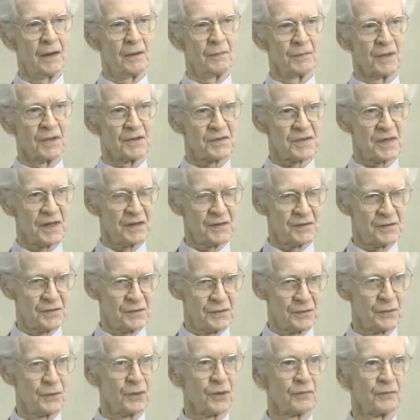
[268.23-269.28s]
But since
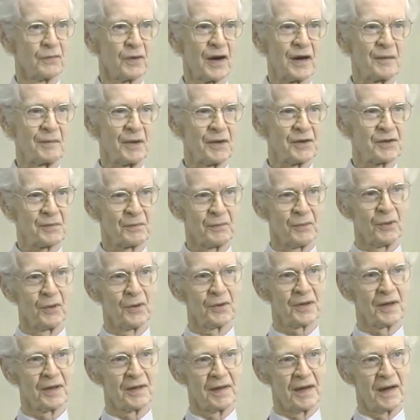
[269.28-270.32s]
you are very much
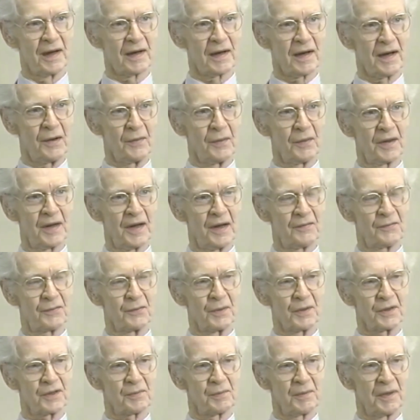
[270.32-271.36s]
more than that, I would have to
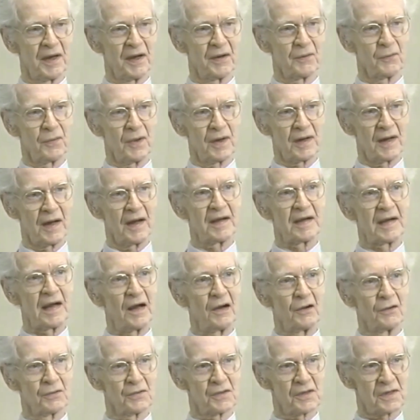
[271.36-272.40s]
explain what I
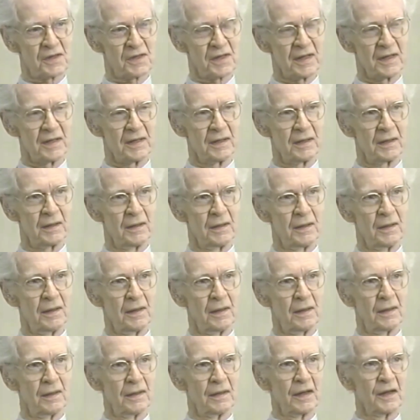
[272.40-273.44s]
now see
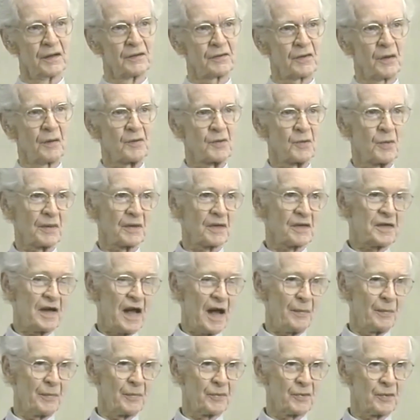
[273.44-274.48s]
in terms of what has
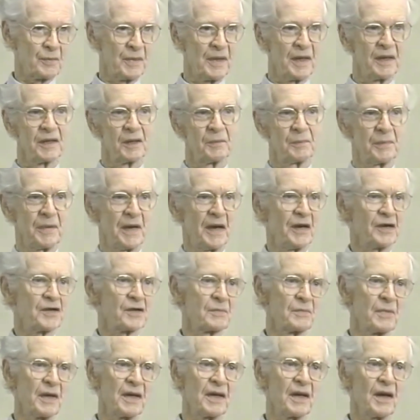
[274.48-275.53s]
happened to me in the
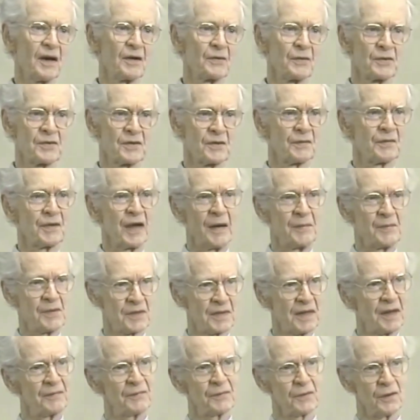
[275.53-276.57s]
past many hundreds of times as
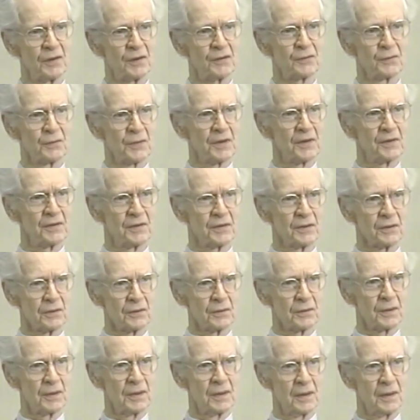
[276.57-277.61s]
I've talked with you.